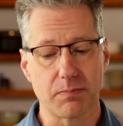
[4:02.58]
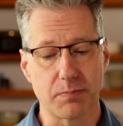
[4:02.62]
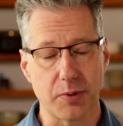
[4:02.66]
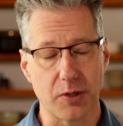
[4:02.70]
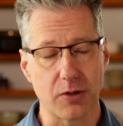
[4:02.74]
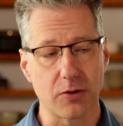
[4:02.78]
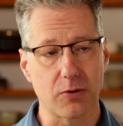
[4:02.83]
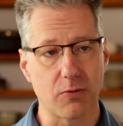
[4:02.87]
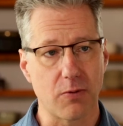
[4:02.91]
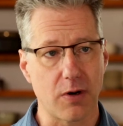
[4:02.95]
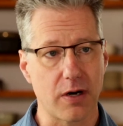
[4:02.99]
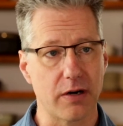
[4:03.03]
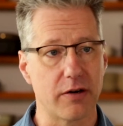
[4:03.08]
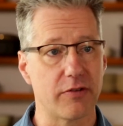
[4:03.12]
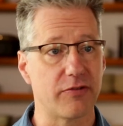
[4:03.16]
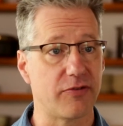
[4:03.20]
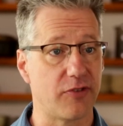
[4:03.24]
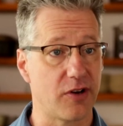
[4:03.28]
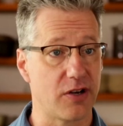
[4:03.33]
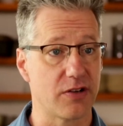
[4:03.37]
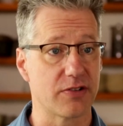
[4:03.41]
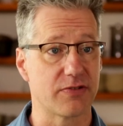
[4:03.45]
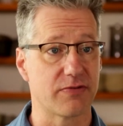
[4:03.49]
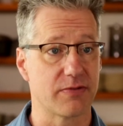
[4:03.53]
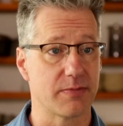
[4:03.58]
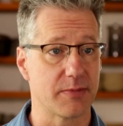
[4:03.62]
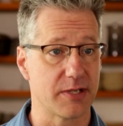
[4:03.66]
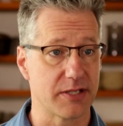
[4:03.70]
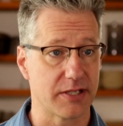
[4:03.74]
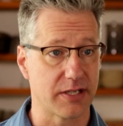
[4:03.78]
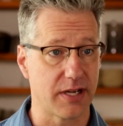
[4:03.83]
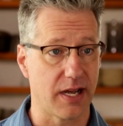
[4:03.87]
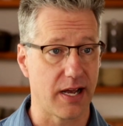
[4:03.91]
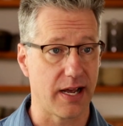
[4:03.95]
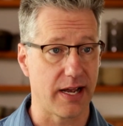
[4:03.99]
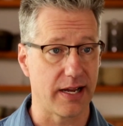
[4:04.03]
Bulk water falls from the
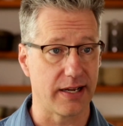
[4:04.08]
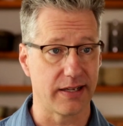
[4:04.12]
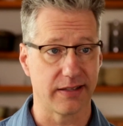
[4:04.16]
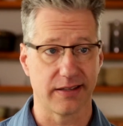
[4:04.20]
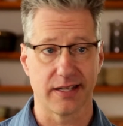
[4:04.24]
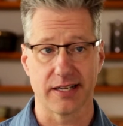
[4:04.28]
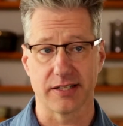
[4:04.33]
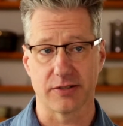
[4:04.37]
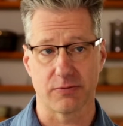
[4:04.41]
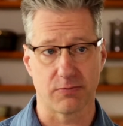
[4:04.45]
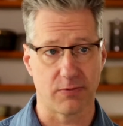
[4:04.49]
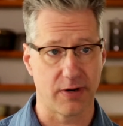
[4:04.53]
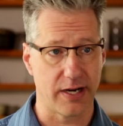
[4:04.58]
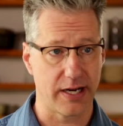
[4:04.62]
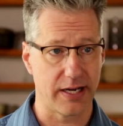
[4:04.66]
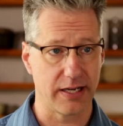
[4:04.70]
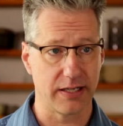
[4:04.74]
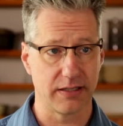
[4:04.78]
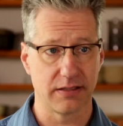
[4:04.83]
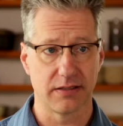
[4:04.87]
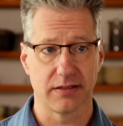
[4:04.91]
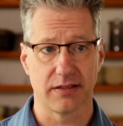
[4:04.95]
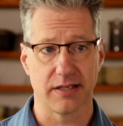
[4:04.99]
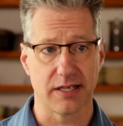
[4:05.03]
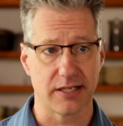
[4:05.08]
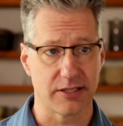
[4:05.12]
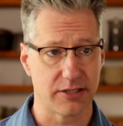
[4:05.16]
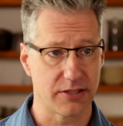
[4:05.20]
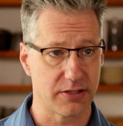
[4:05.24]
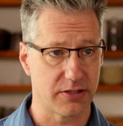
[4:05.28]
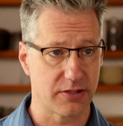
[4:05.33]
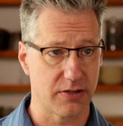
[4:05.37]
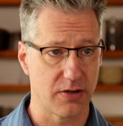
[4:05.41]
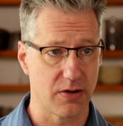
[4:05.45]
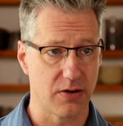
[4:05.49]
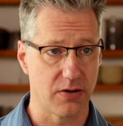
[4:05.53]
sky. That's rain, that's
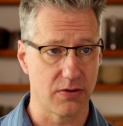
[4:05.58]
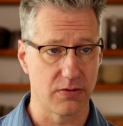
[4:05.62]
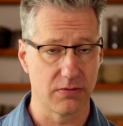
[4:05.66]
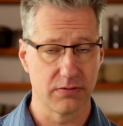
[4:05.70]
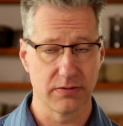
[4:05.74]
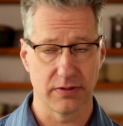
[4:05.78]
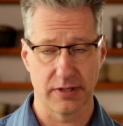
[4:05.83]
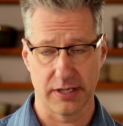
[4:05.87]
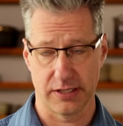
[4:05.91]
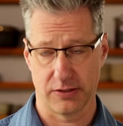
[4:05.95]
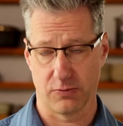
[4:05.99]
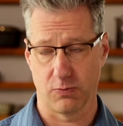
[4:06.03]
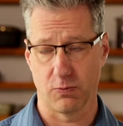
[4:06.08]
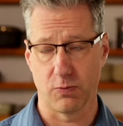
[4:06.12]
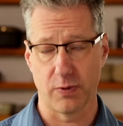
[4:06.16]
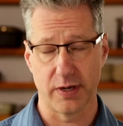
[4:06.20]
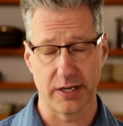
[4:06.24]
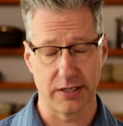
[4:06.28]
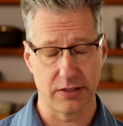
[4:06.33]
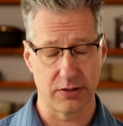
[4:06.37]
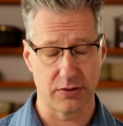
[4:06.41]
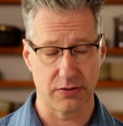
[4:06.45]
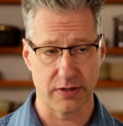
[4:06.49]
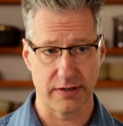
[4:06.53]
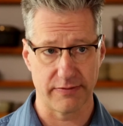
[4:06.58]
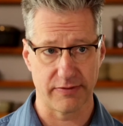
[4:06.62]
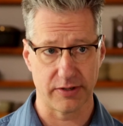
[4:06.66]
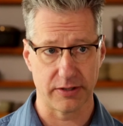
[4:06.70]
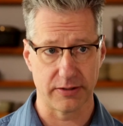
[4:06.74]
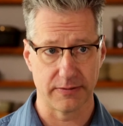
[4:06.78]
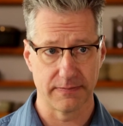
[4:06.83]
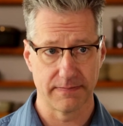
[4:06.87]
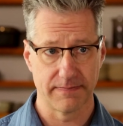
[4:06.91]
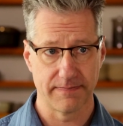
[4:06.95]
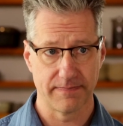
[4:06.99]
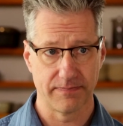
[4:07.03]
snow, that's wind
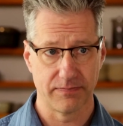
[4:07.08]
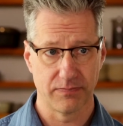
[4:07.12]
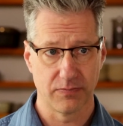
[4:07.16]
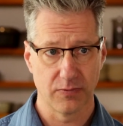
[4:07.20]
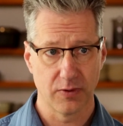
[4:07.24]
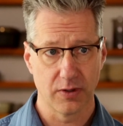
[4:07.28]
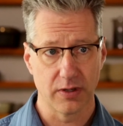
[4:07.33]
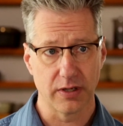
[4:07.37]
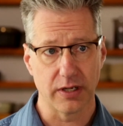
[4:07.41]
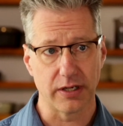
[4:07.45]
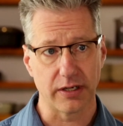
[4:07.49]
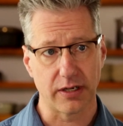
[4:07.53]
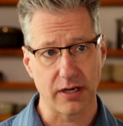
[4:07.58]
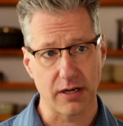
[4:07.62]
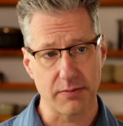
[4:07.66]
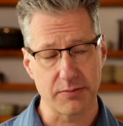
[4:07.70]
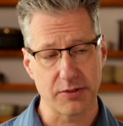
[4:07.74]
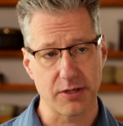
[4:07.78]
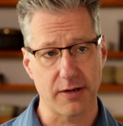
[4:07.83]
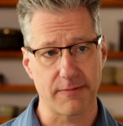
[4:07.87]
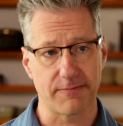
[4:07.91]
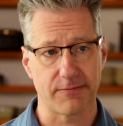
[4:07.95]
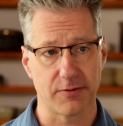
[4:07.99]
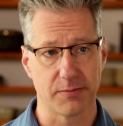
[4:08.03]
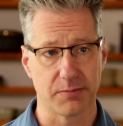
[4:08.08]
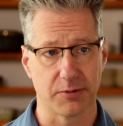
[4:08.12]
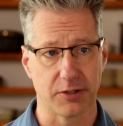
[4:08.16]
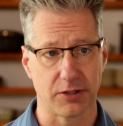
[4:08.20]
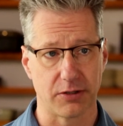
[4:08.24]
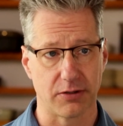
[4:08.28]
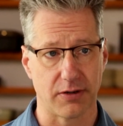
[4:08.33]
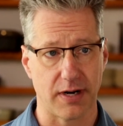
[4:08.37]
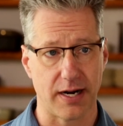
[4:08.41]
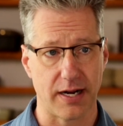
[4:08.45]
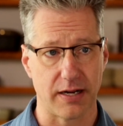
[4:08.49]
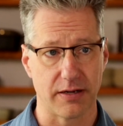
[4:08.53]
driven. And it comes up from the
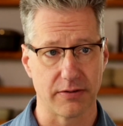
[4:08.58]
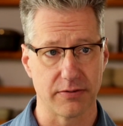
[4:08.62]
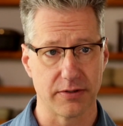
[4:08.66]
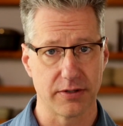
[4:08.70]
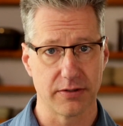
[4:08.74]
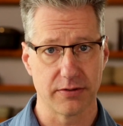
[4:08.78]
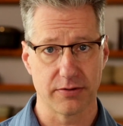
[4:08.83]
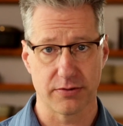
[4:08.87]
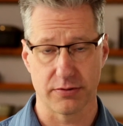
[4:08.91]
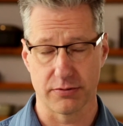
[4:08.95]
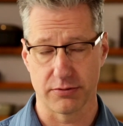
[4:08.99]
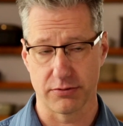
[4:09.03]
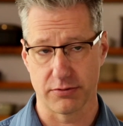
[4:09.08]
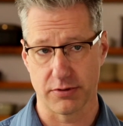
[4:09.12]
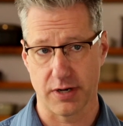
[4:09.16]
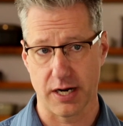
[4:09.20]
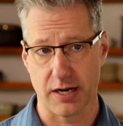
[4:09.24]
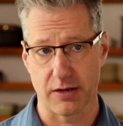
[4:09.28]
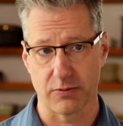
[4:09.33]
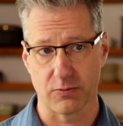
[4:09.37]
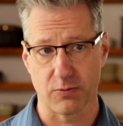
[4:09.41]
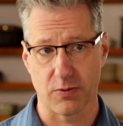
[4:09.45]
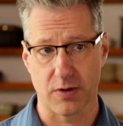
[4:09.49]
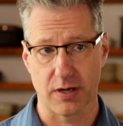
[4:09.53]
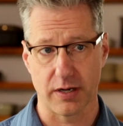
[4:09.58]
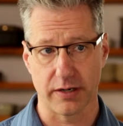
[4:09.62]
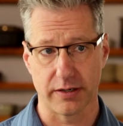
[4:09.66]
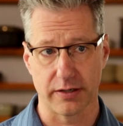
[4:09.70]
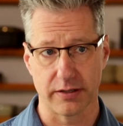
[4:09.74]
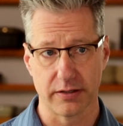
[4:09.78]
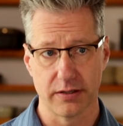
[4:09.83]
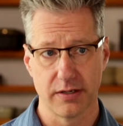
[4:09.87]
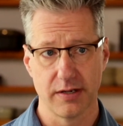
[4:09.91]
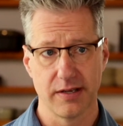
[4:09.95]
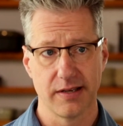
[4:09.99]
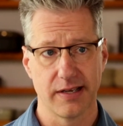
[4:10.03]
ground through
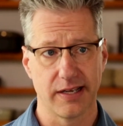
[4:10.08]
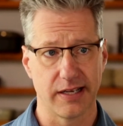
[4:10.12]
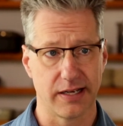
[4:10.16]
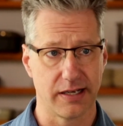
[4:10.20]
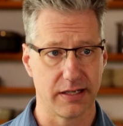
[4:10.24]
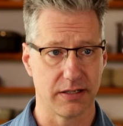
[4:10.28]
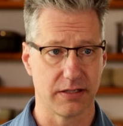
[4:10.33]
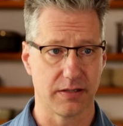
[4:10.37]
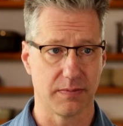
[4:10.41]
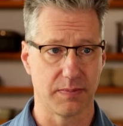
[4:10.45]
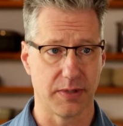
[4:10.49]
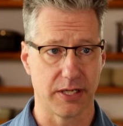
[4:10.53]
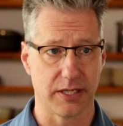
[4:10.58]
groundwater and into